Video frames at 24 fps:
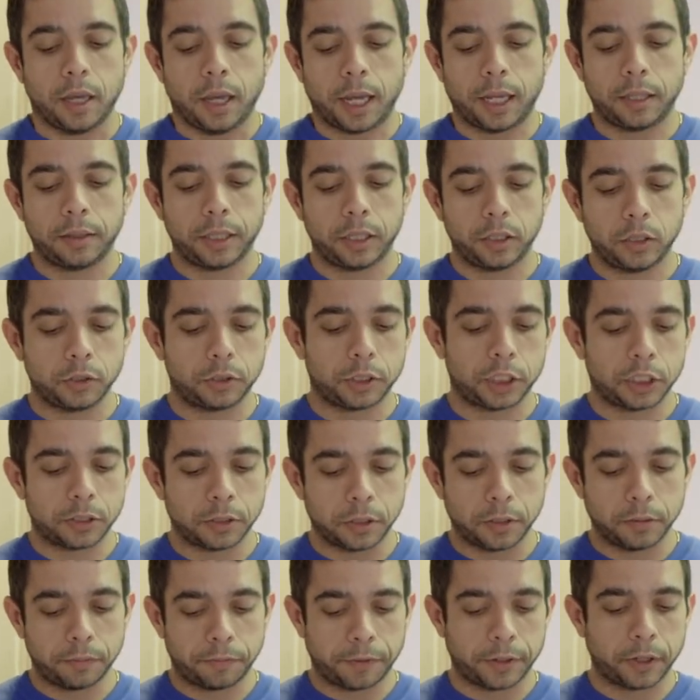and then you just
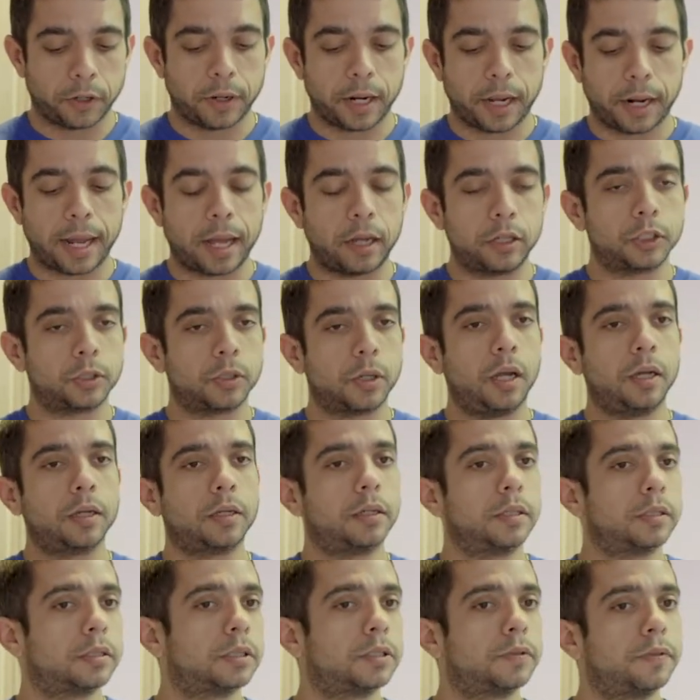figure out how strong it is.